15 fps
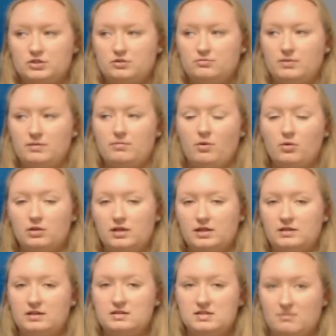to be
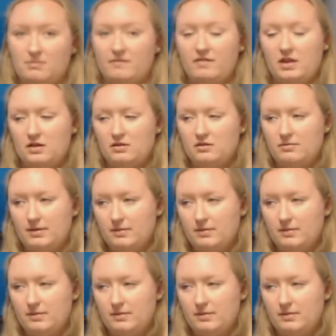bullied than some of the other